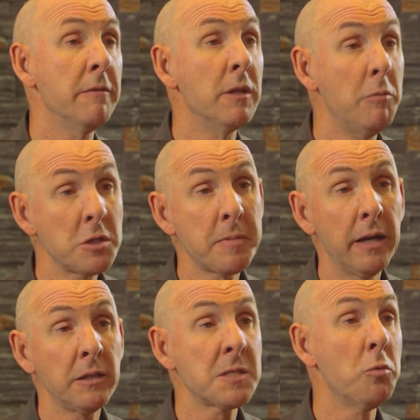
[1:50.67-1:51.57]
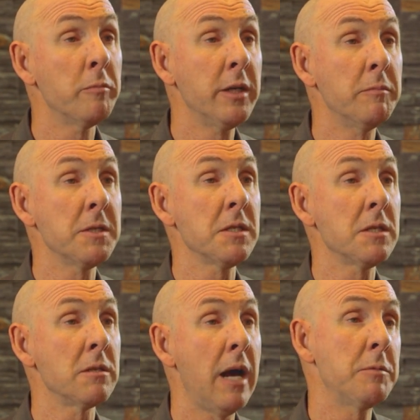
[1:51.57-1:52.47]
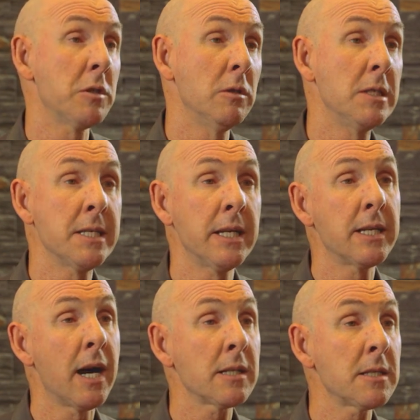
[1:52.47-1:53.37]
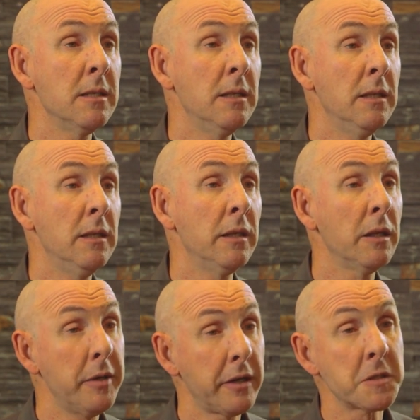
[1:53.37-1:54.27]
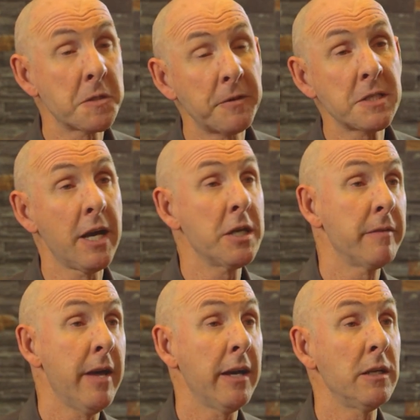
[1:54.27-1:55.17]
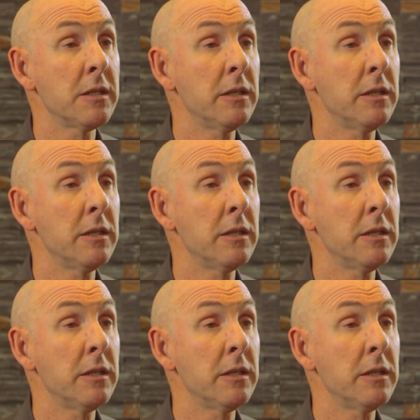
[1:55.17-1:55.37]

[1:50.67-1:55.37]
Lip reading: And for the most part, these small to medium businesses are absolutely sitting ducks compared to the sophistication of the hacking